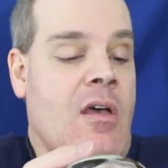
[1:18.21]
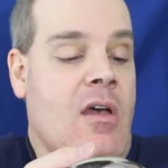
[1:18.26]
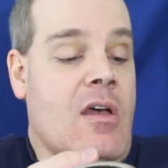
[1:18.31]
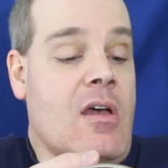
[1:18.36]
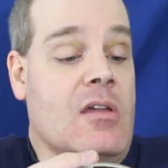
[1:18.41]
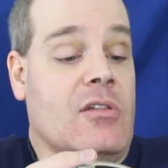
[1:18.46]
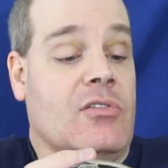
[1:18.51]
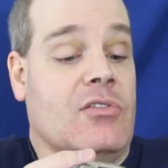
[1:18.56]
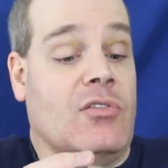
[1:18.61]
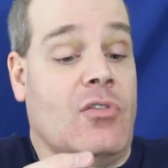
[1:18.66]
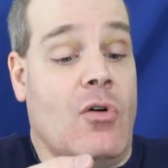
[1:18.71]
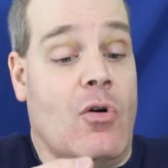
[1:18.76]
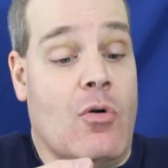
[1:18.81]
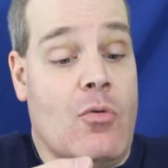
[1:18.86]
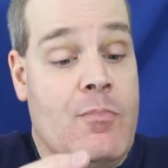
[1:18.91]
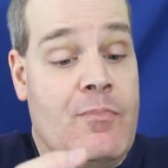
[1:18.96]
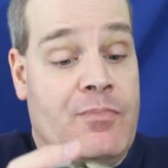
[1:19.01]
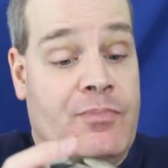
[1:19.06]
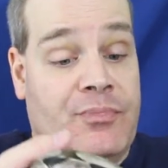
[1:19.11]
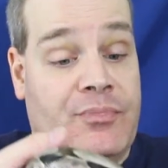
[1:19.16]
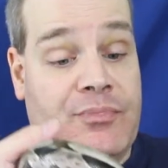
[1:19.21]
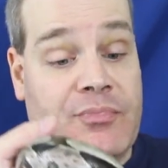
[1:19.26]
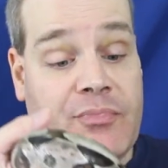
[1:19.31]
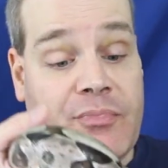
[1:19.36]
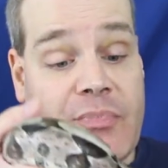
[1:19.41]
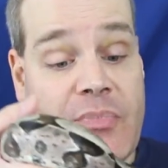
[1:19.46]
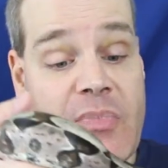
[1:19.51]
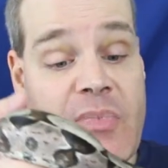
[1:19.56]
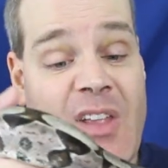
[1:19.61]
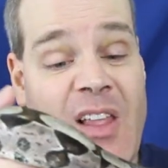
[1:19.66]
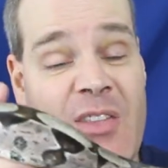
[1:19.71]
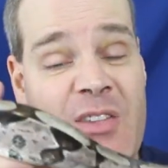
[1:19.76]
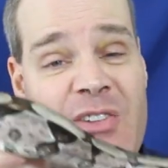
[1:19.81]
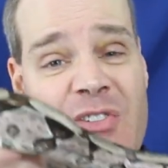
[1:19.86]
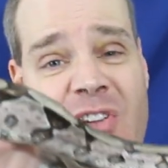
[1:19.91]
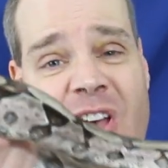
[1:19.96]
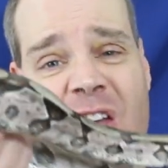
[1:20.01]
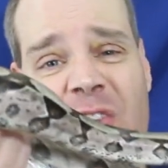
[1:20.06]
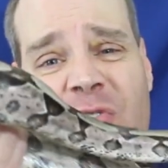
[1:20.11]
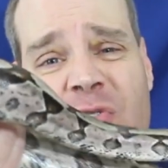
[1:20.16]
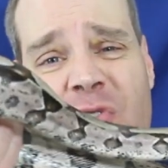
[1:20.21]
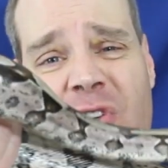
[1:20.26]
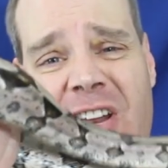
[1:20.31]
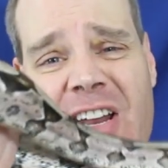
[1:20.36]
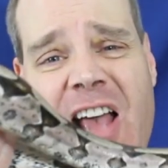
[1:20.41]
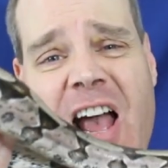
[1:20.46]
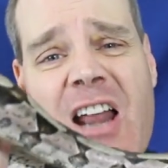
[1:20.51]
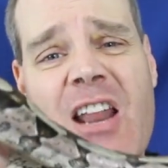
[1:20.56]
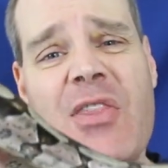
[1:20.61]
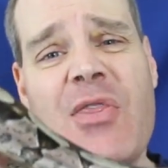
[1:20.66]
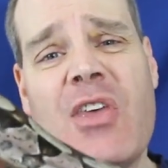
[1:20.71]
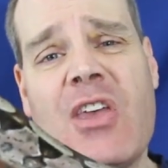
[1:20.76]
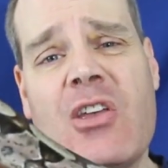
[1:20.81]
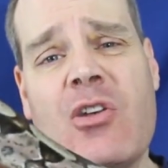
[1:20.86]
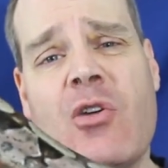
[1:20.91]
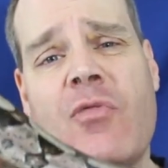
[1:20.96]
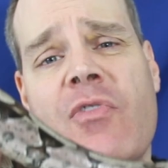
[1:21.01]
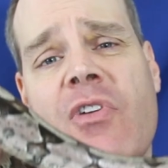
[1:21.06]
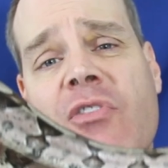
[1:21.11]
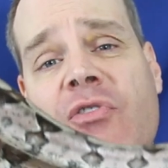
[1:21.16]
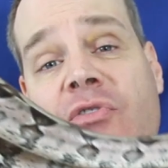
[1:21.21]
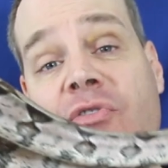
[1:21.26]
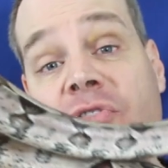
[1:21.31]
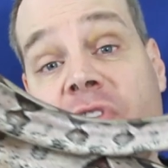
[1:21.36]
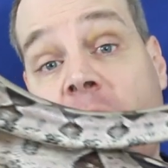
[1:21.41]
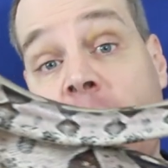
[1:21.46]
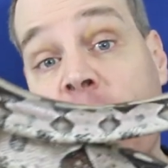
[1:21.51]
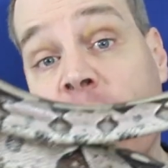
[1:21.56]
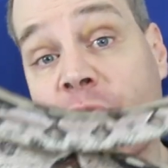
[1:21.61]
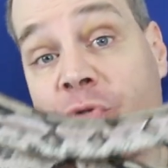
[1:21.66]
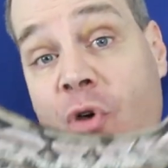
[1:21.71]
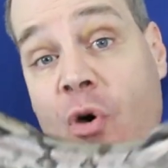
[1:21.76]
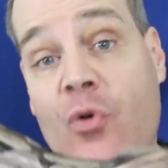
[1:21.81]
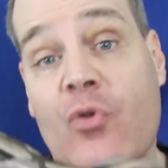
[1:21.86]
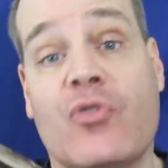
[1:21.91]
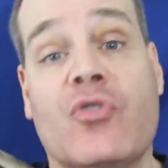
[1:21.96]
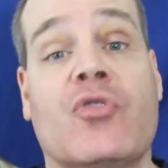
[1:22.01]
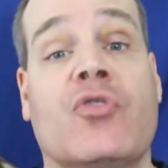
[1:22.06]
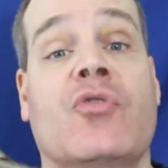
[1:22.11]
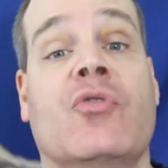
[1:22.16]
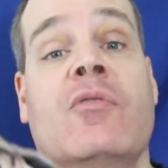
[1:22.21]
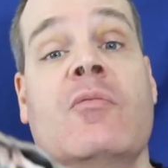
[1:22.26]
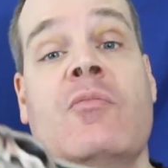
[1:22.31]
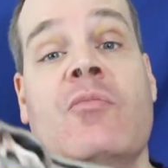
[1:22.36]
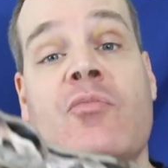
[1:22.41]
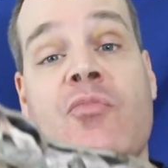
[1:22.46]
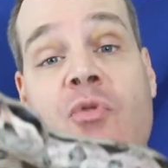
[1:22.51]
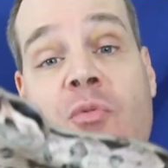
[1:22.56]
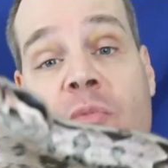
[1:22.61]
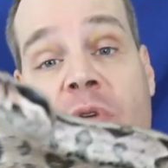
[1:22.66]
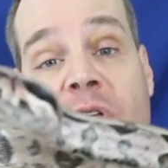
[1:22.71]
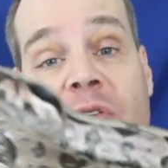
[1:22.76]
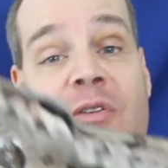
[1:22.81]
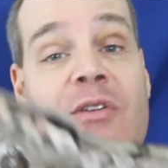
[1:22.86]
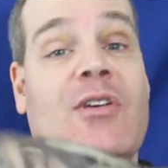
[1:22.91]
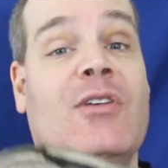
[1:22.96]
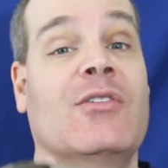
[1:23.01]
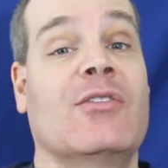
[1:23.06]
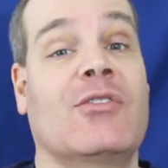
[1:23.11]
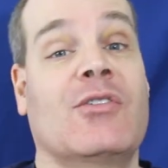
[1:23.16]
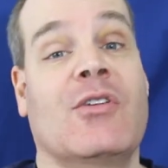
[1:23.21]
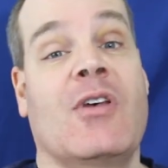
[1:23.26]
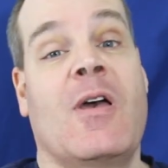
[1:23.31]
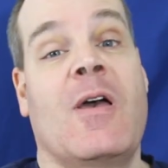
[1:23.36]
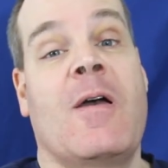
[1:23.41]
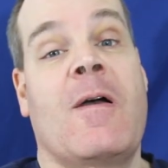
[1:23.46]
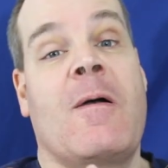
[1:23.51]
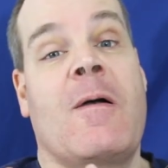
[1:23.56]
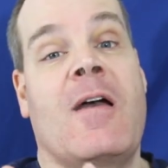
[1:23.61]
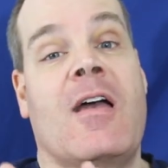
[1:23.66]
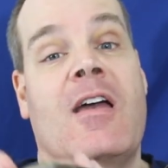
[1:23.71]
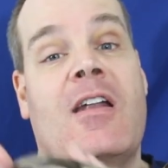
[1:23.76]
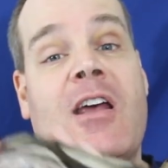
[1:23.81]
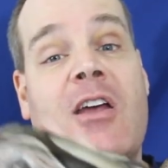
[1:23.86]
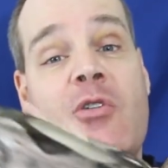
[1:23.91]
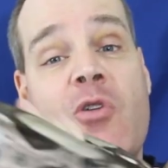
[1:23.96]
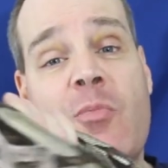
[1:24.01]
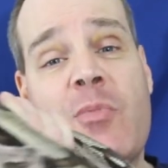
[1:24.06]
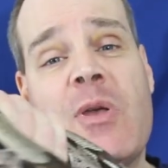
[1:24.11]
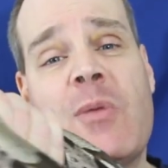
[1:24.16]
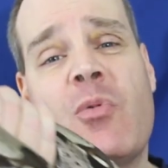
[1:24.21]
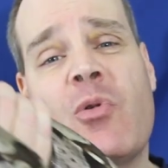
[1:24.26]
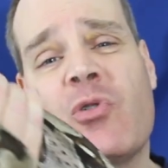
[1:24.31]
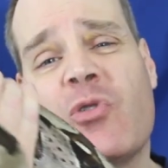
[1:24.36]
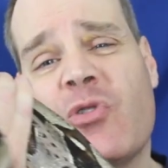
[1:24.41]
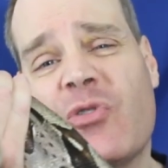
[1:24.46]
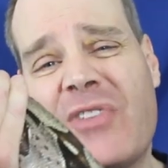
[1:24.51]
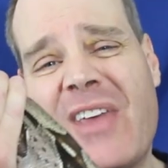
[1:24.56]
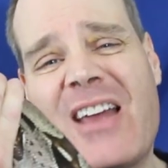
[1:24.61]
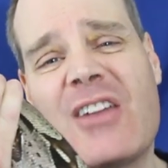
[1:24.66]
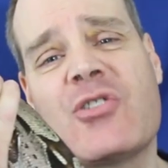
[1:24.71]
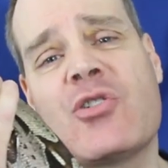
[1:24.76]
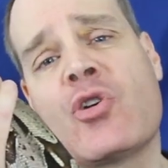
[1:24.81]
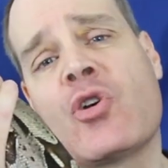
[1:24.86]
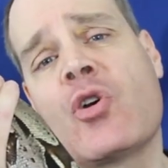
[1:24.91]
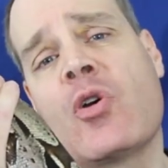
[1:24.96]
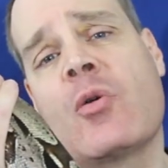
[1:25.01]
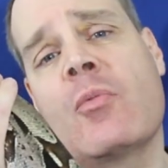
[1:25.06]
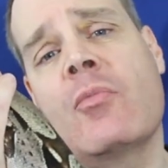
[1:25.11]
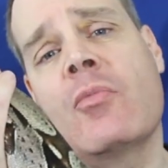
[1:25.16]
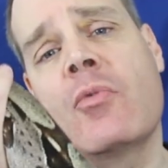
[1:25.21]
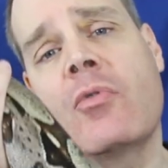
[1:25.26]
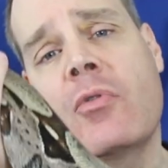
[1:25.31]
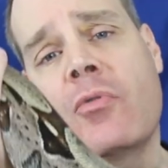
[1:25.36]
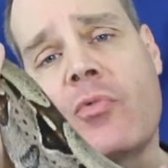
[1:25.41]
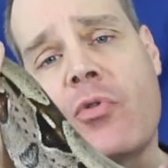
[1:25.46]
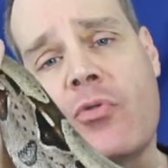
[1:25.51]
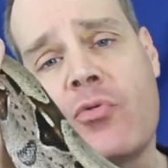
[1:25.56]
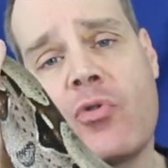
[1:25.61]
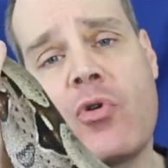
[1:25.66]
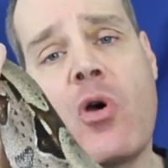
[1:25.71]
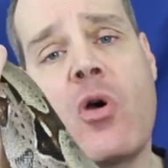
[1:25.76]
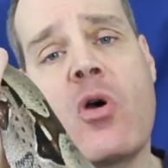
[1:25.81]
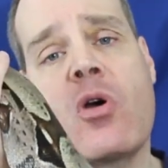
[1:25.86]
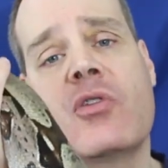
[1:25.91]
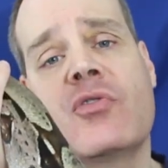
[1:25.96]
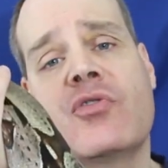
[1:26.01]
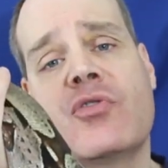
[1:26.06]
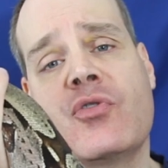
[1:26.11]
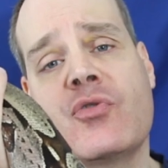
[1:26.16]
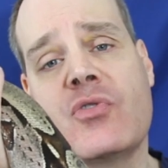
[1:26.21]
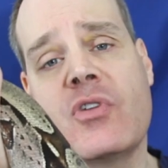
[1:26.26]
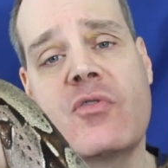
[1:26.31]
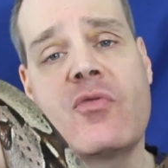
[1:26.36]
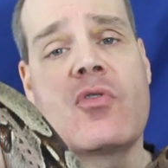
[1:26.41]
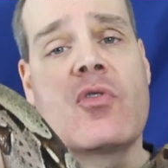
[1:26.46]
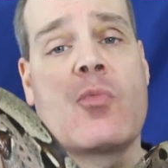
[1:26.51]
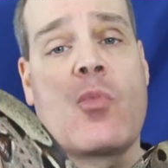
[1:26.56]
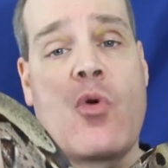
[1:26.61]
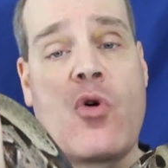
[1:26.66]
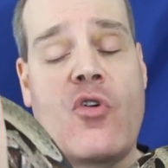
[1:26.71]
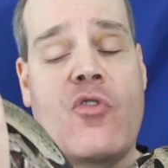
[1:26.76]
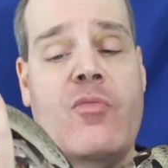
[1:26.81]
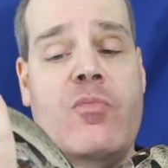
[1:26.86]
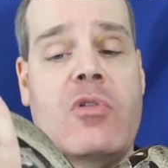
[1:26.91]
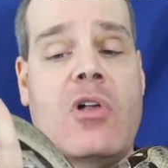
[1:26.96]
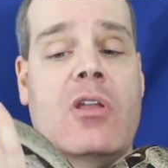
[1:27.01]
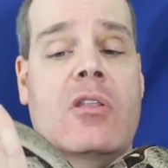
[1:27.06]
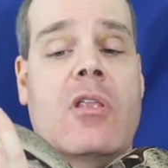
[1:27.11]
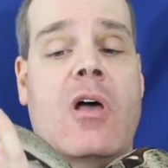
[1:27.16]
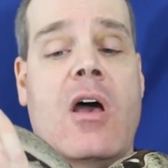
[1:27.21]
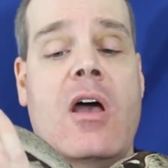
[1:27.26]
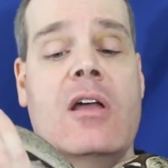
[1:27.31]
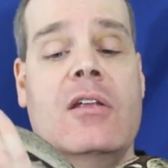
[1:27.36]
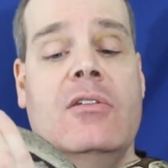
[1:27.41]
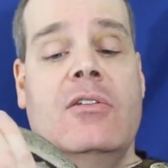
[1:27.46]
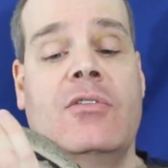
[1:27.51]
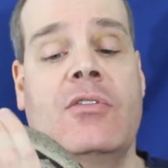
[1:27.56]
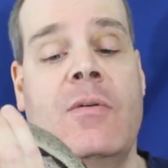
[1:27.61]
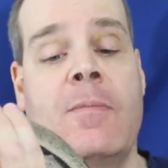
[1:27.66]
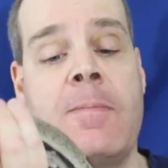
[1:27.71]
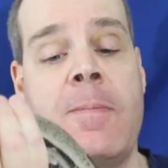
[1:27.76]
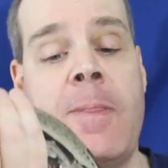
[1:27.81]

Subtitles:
And so these guys you can kind of think of as double dose Prometheus. And I know people use that term with regards to different morph bloodlines,